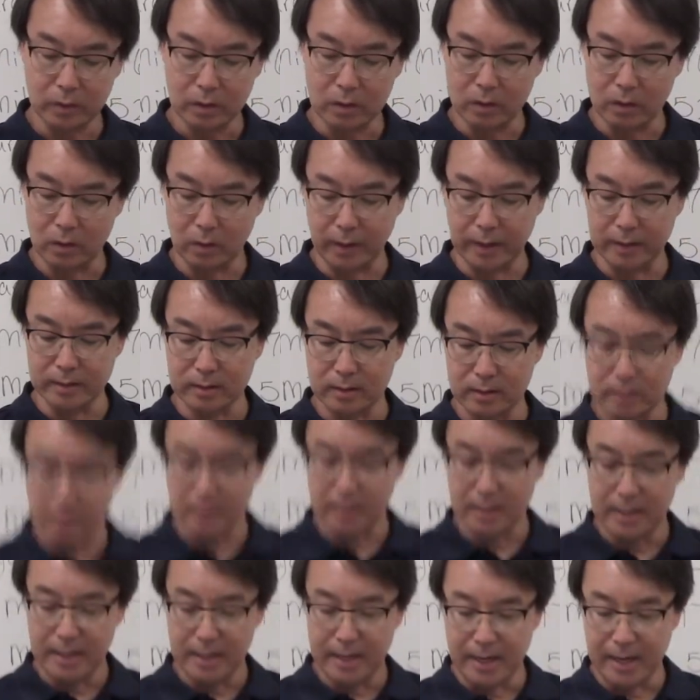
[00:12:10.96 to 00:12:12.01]
All right.
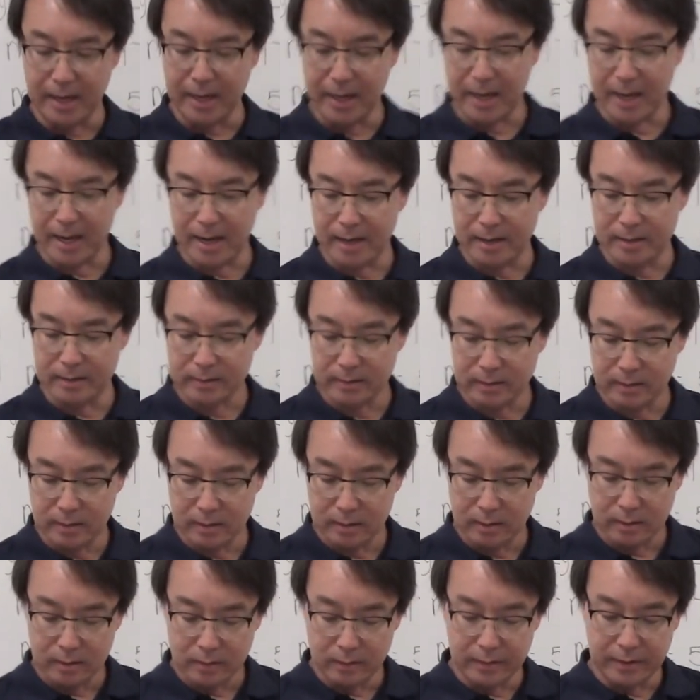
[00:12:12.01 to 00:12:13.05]
And
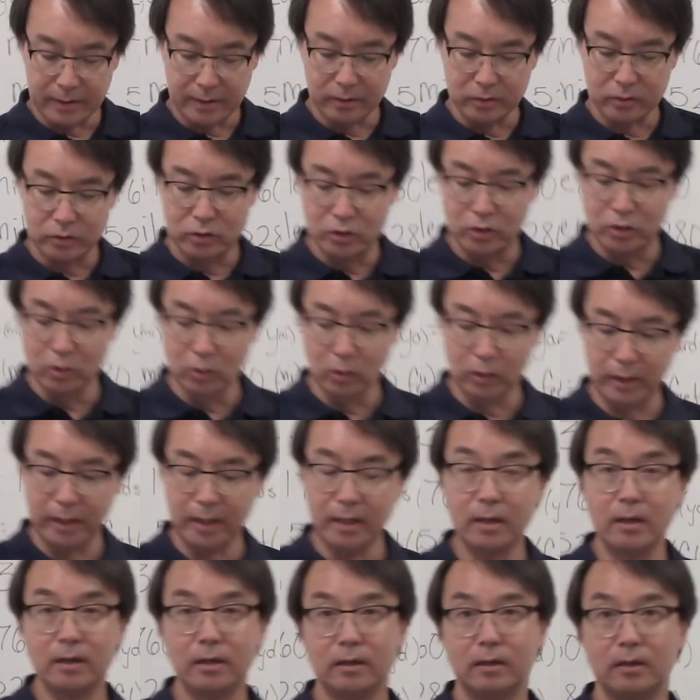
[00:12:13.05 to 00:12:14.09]
there's
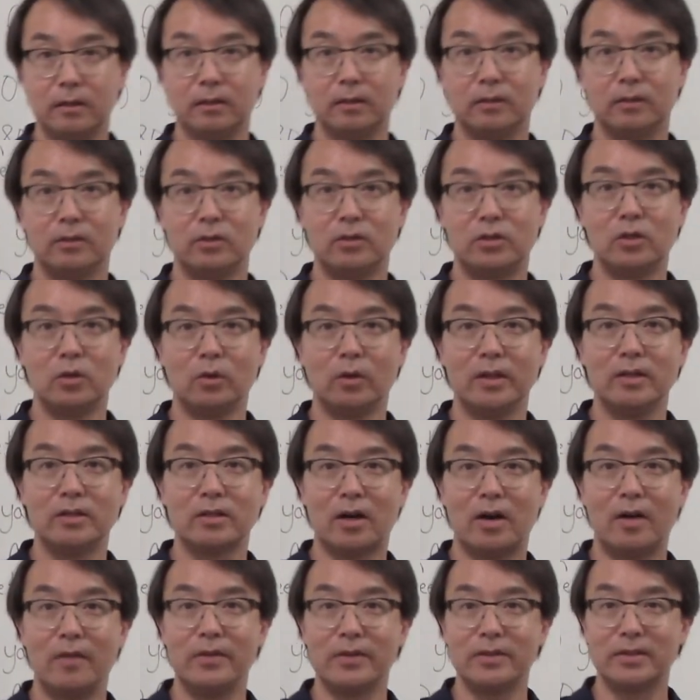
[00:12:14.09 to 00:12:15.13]
Julie. Julie's
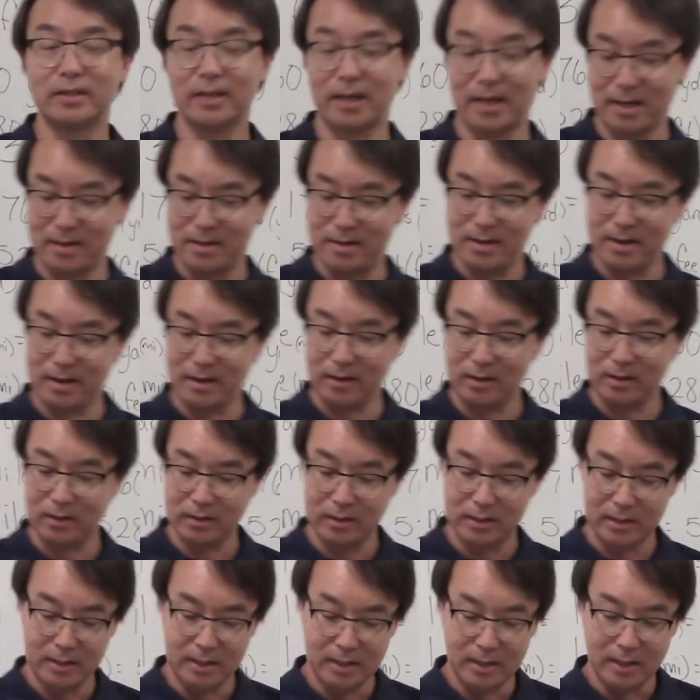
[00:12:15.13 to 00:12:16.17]
on the side there.
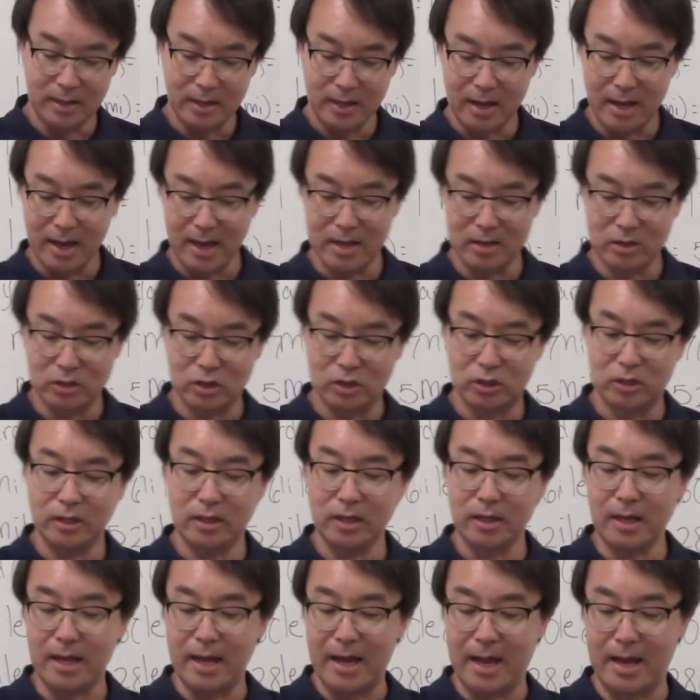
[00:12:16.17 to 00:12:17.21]
And
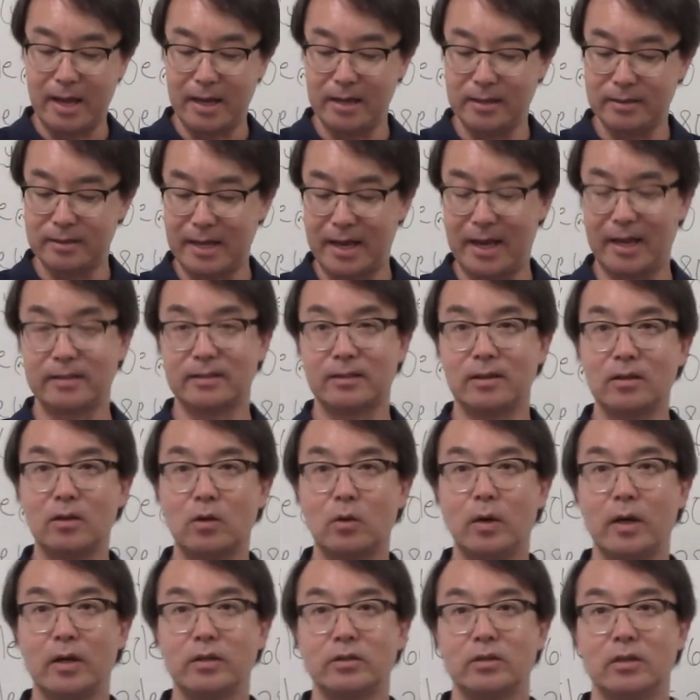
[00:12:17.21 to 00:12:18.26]
she is asking a
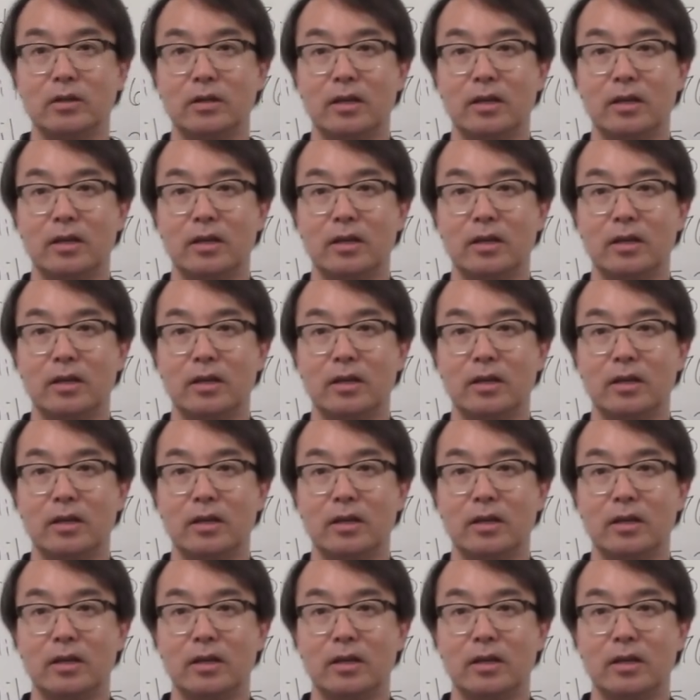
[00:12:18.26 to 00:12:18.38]
question.